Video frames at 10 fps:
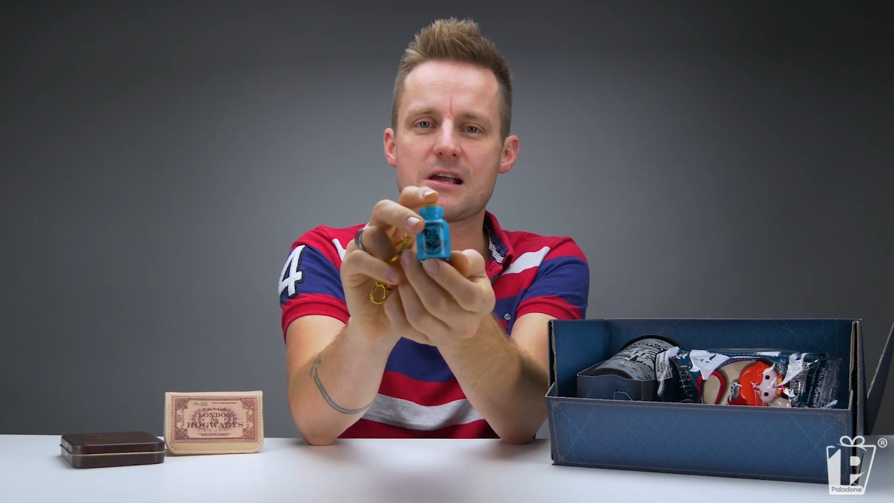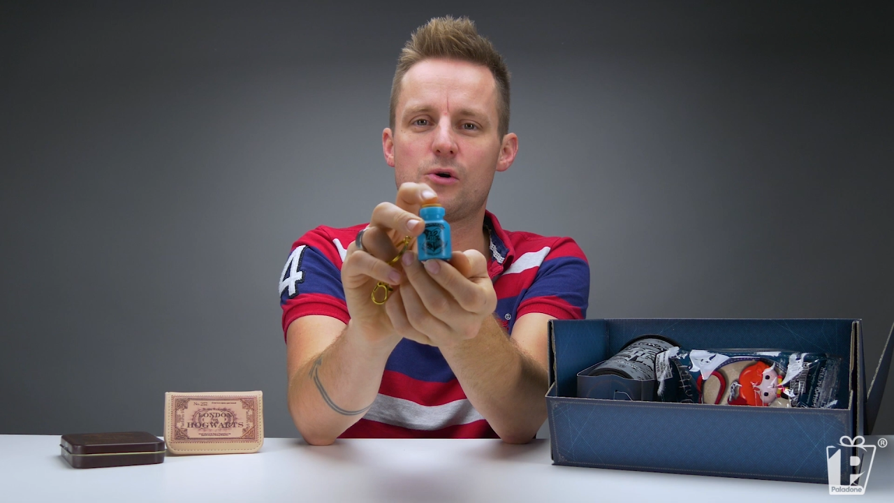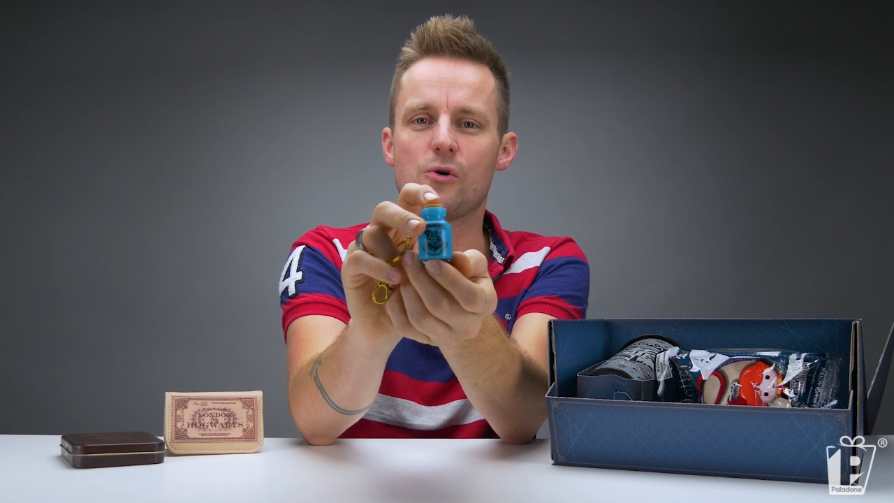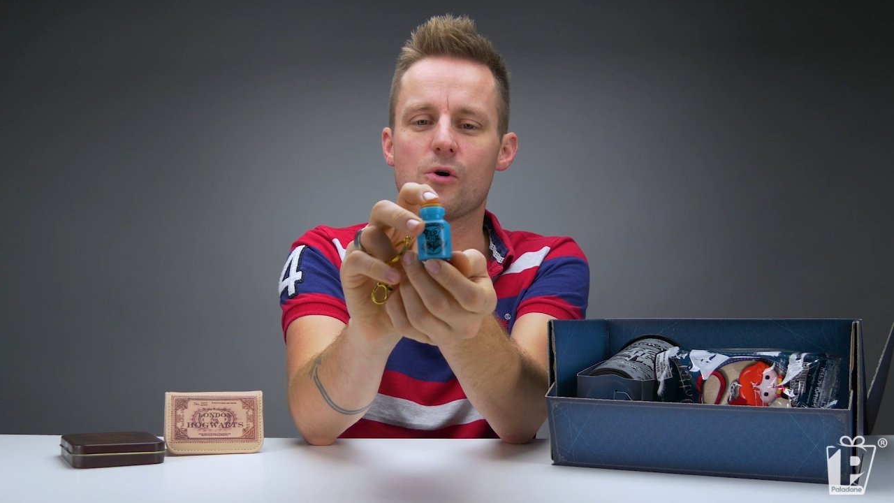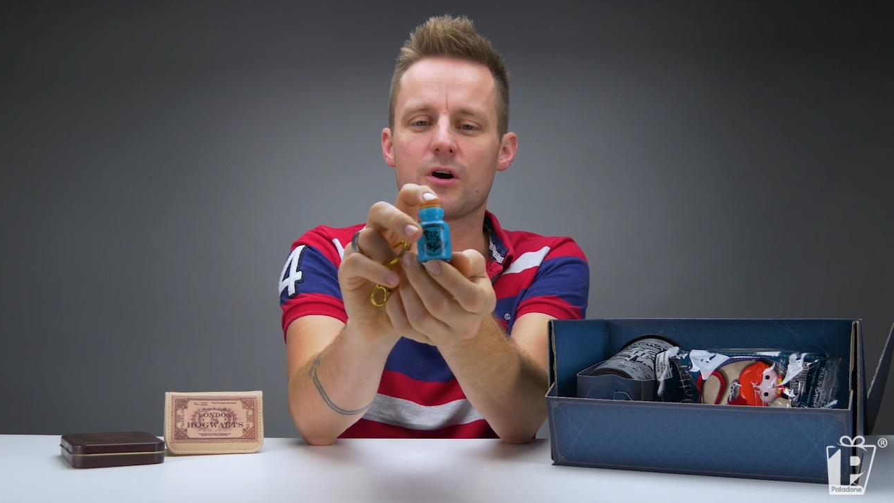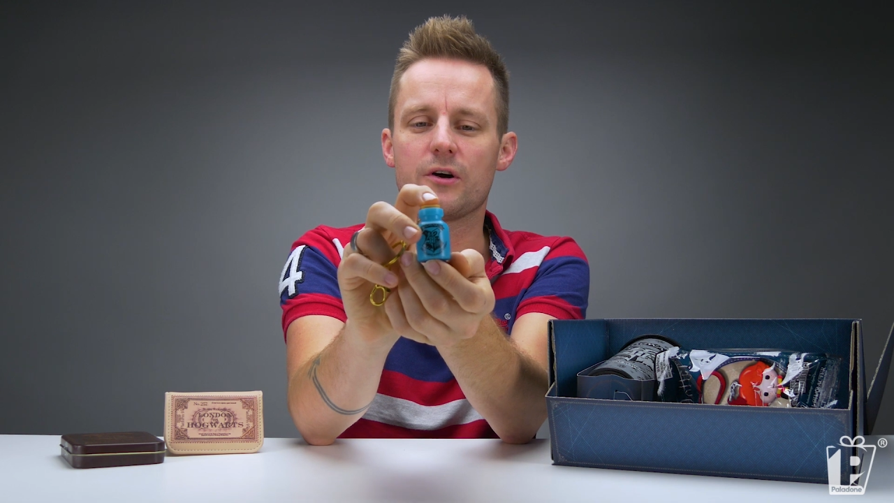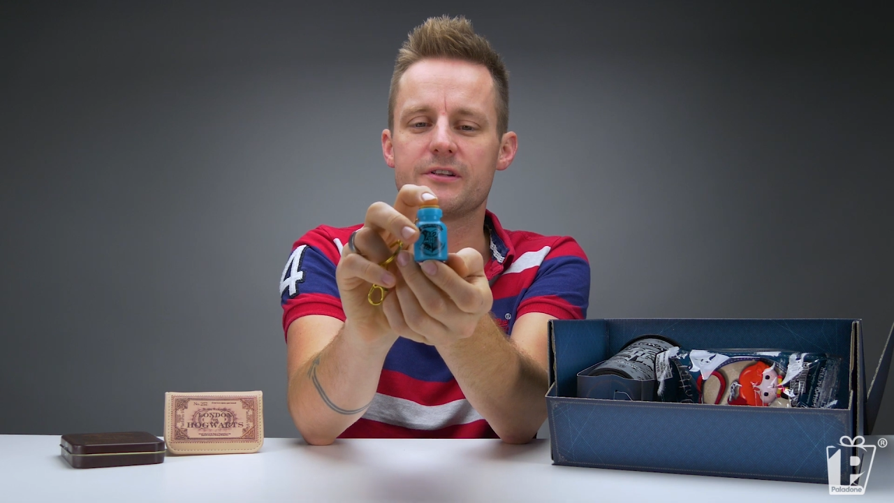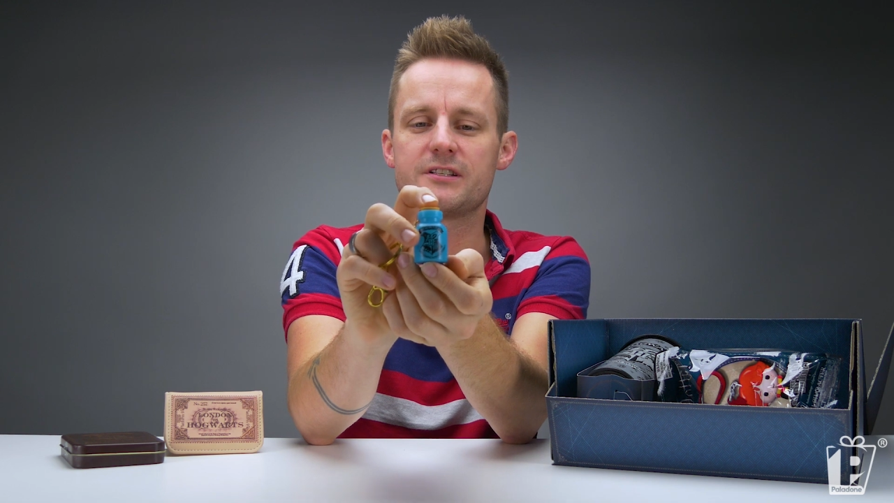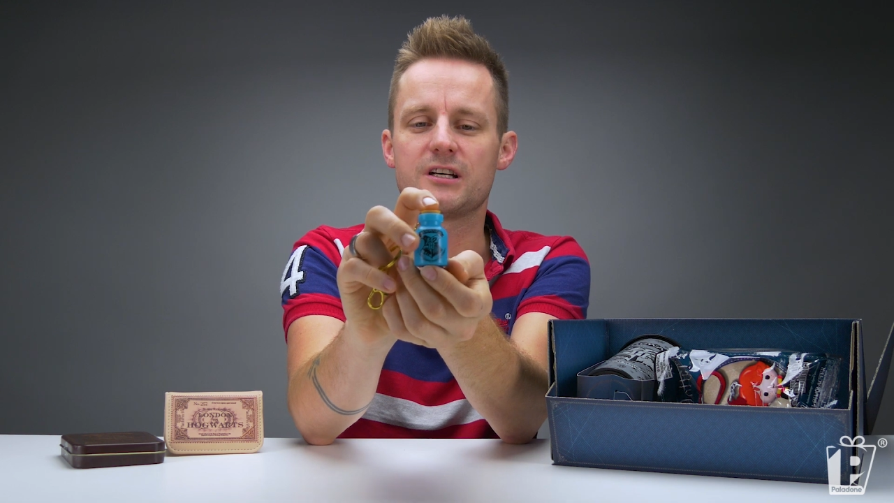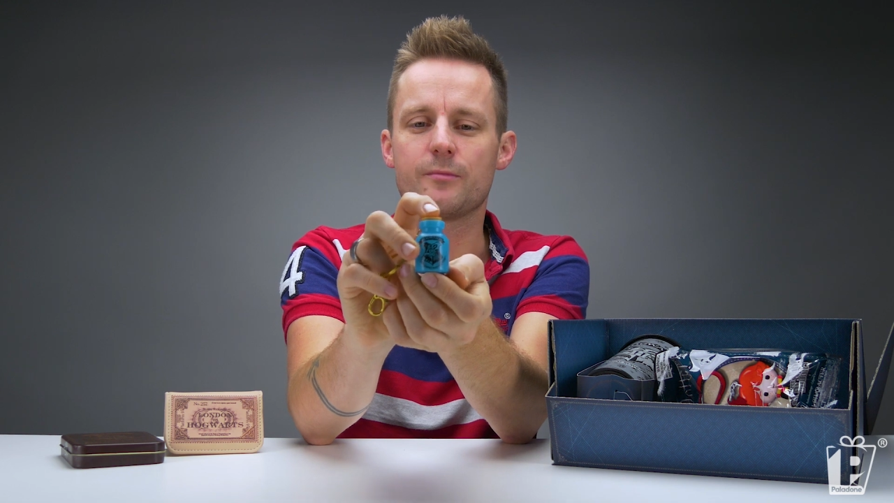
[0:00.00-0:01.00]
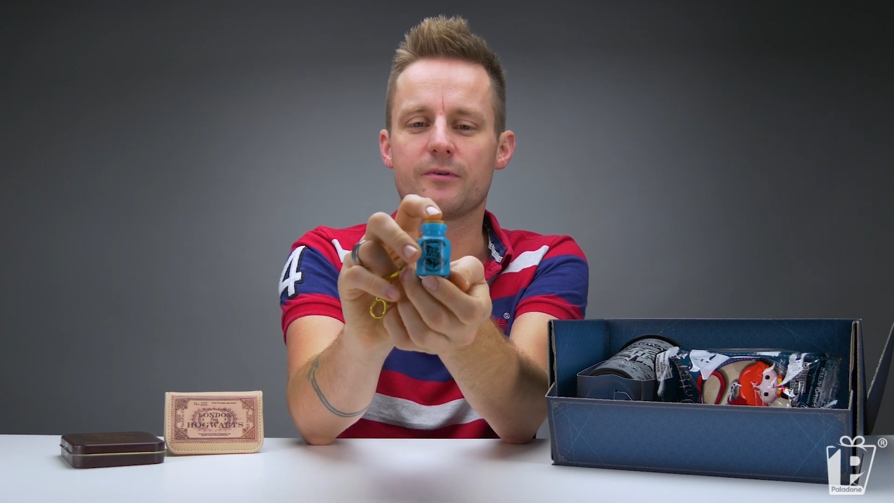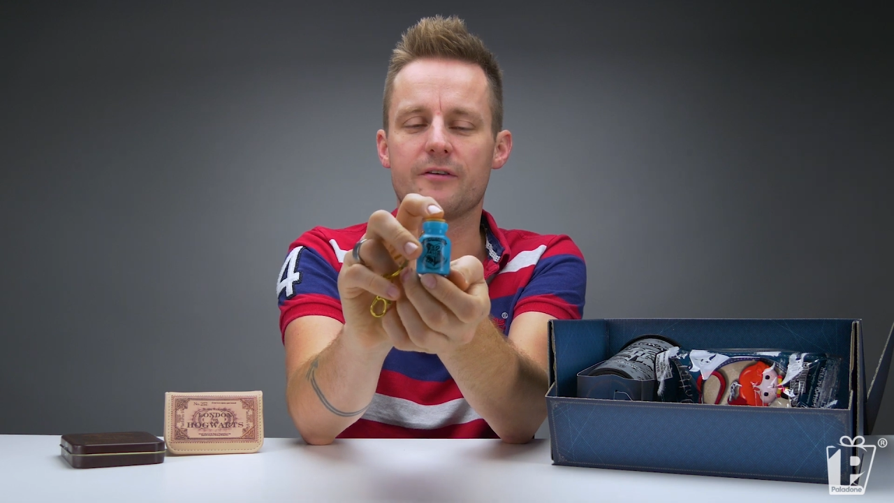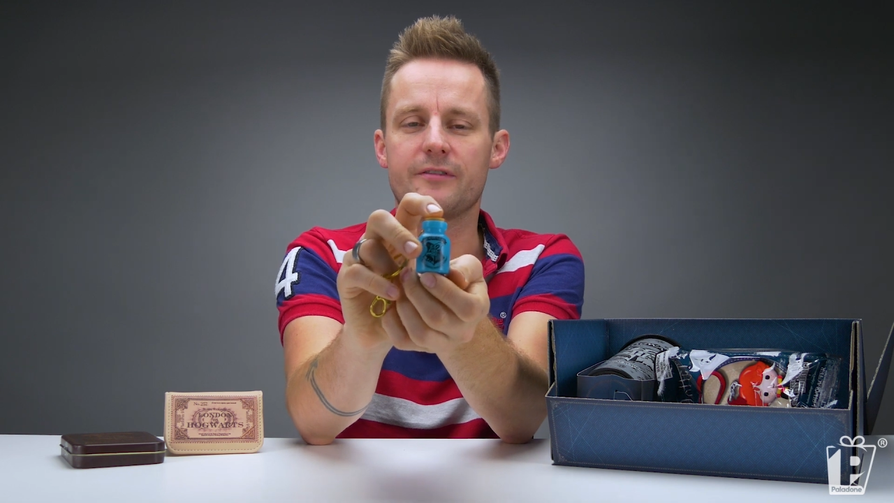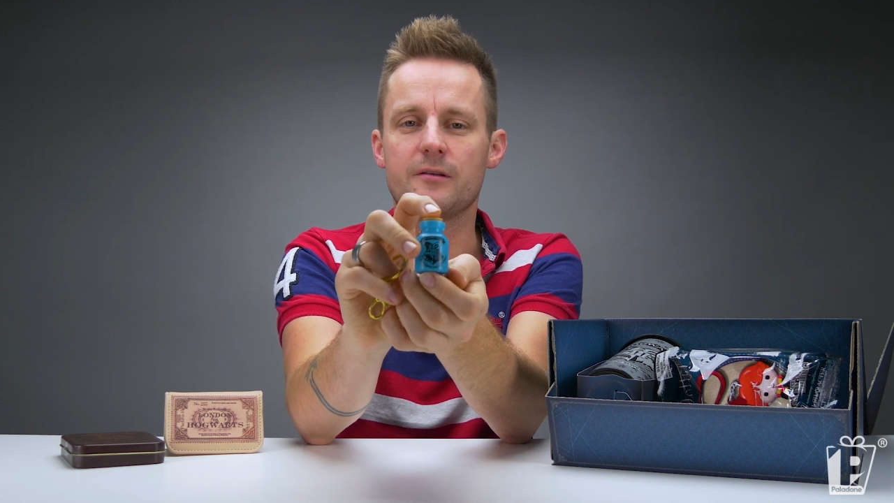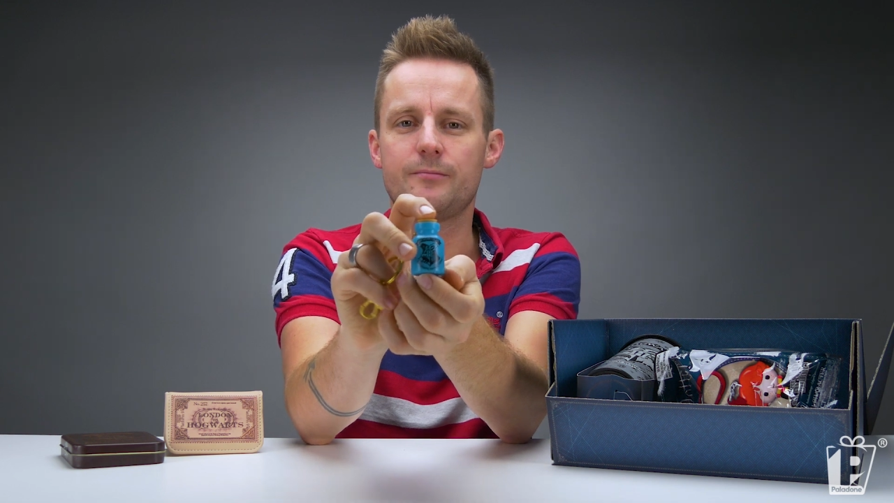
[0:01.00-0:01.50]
cork on the top of the